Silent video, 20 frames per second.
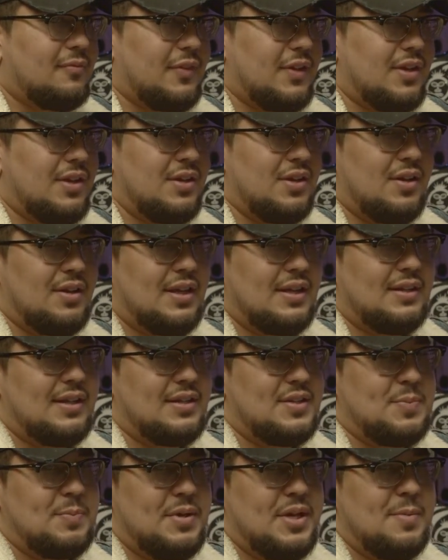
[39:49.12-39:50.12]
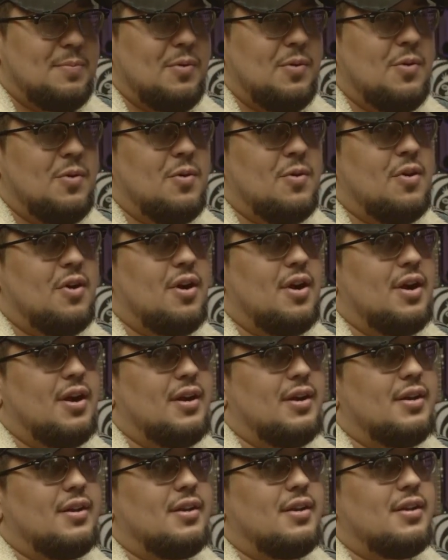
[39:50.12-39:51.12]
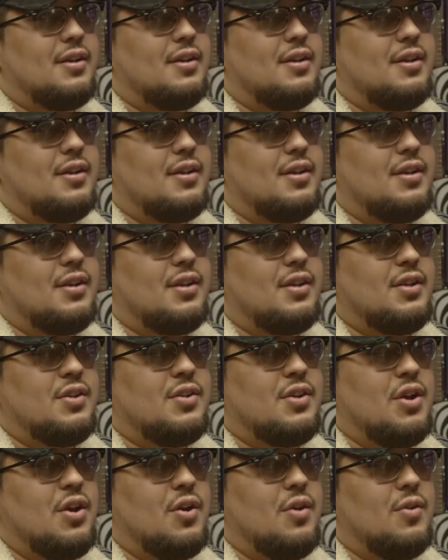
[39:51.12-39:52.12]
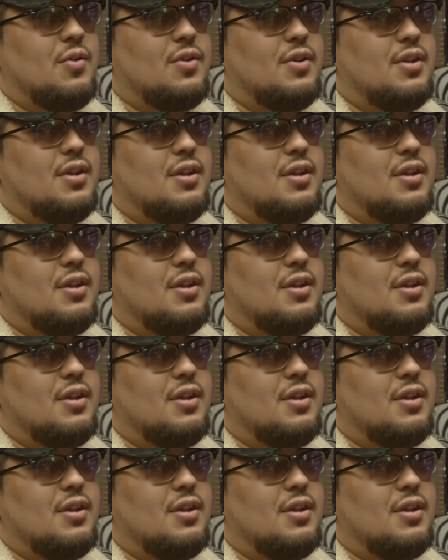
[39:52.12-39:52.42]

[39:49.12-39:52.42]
you know, then there's people who are, you know,